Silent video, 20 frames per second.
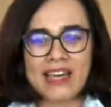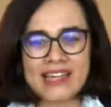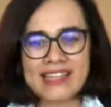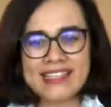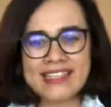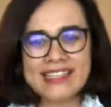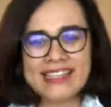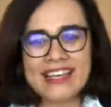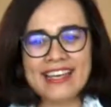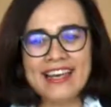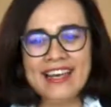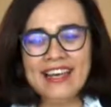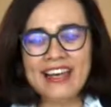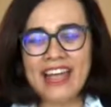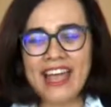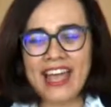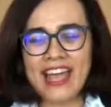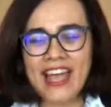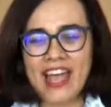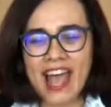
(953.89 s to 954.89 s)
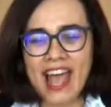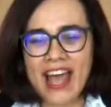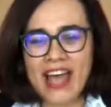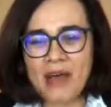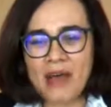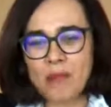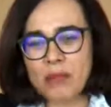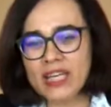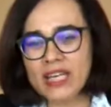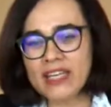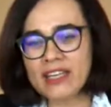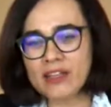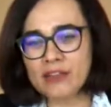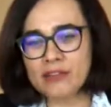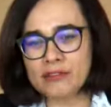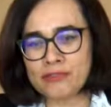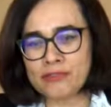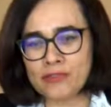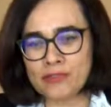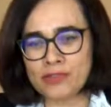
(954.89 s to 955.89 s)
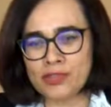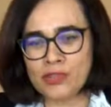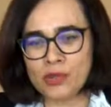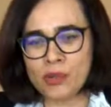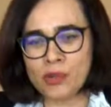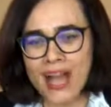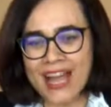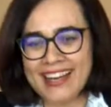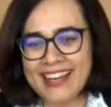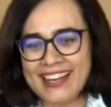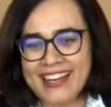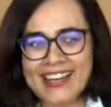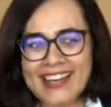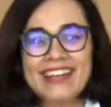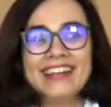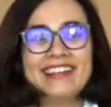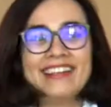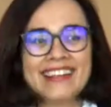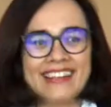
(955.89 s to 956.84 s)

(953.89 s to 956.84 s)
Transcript: is there a bit of Joanna?